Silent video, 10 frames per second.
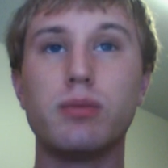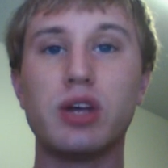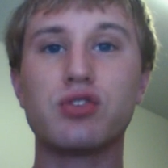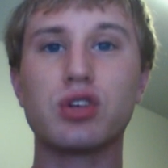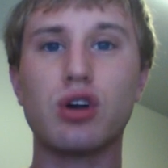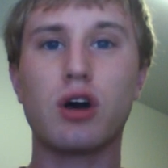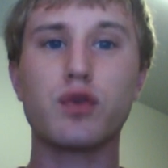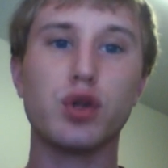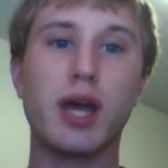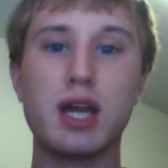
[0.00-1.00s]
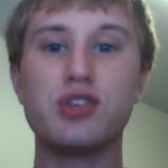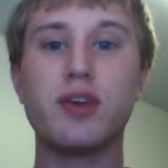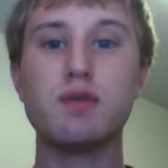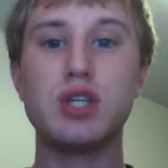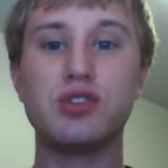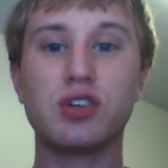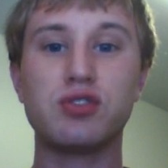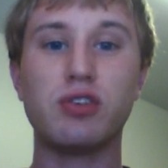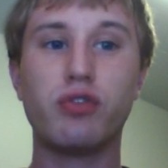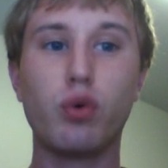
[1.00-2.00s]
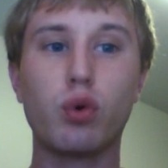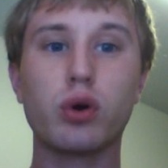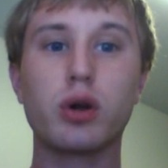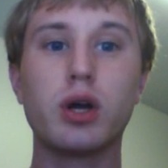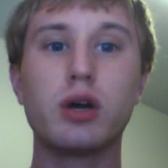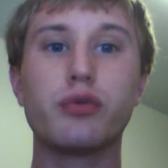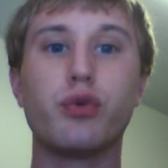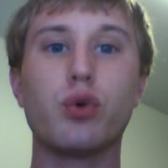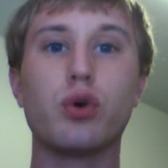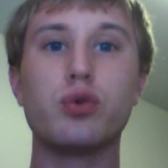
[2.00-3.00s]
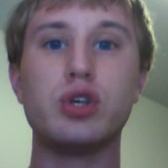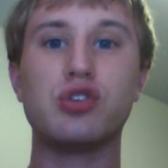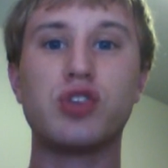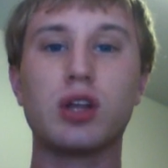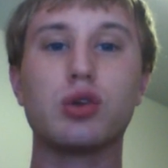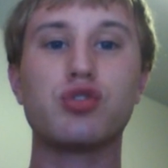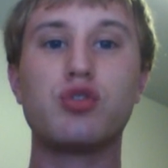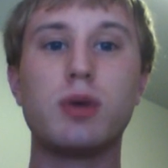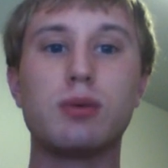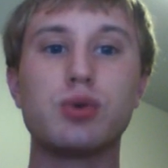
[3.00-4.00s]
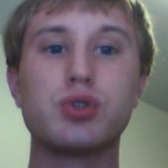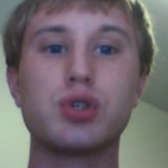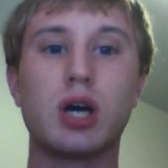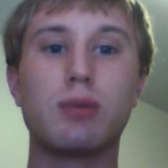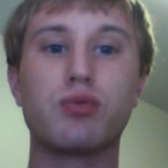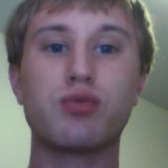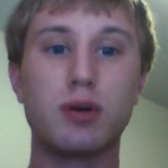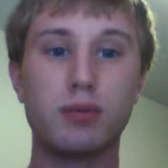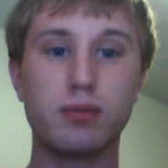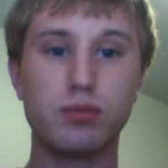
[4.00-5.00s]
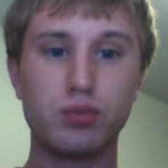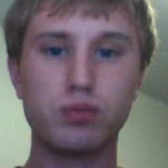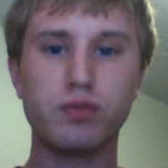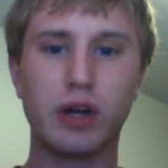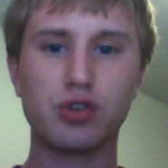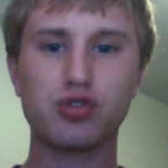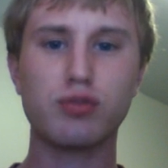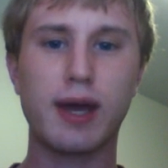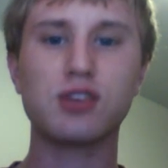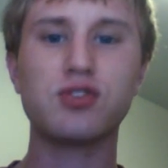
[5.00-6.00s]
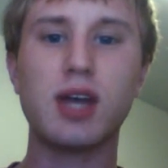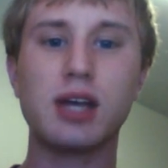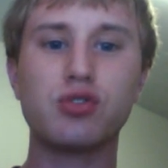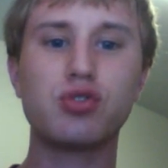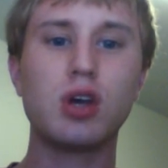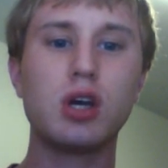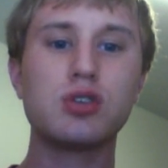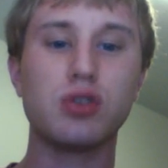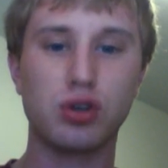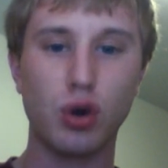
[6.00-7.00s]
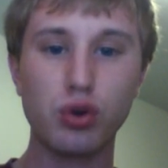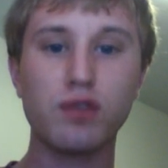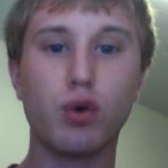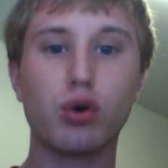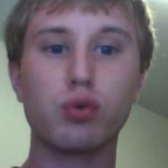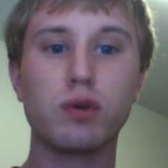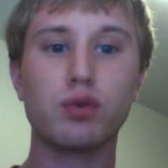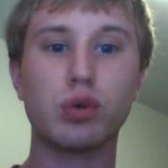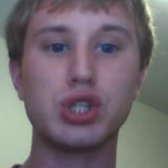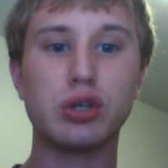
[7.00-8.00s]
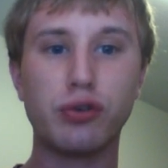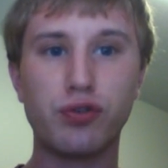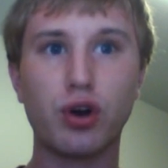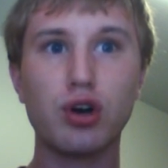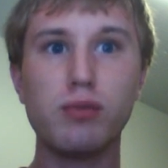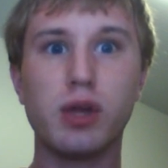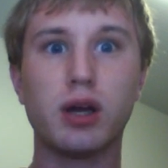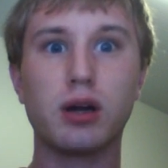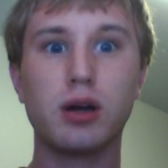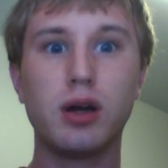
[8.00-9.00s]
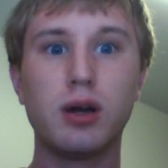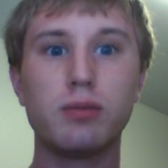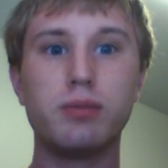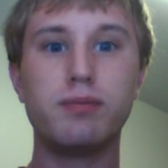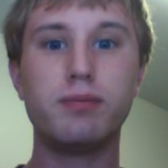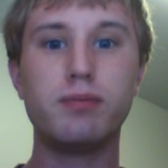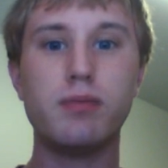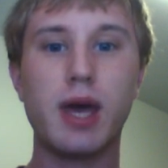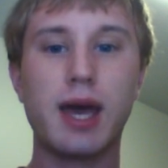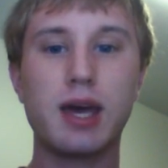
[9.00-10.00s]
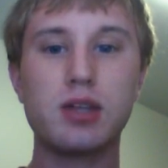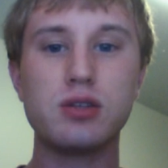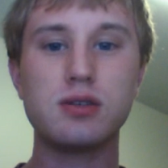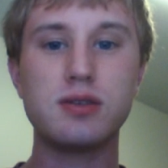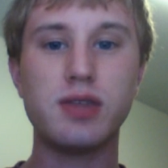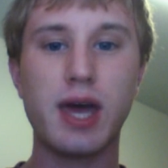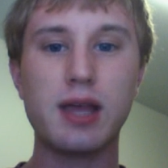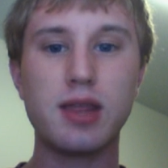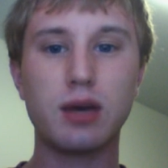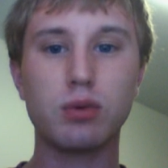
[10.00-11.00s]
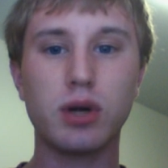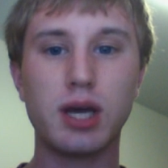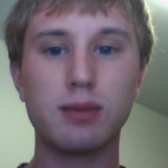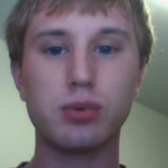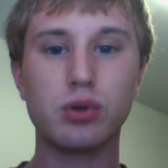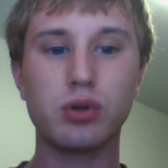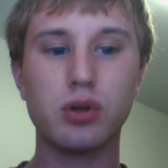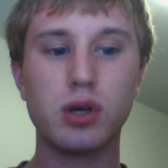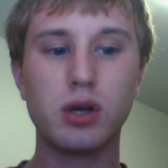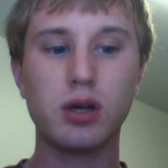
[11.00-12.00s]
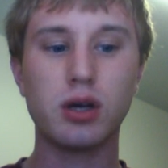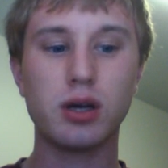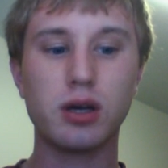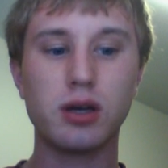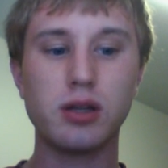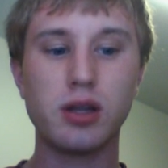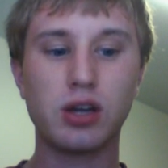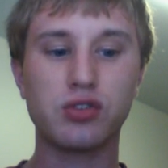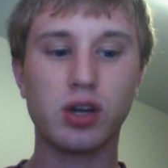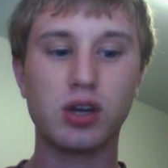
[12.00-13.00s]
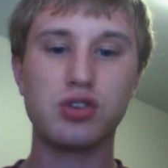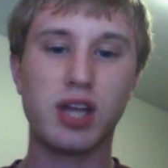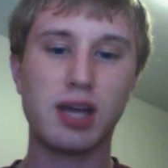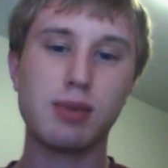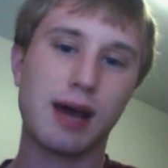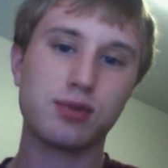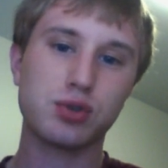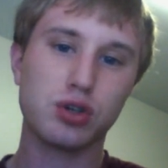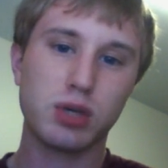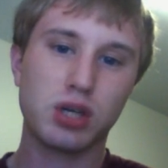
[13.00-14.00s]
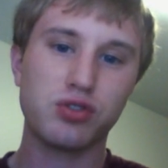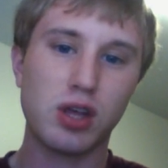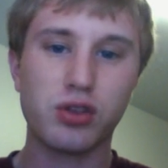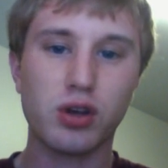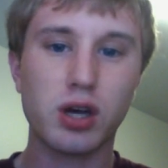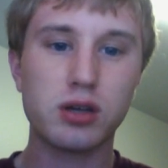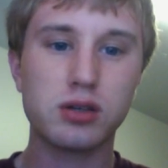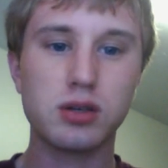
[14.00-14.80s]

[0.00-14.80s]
basically offered land in 1764 for the settlers to be able to come from various Germanic states to go to the Volga River region, farm there, and then they were able, and then they decided to name it after her because they thought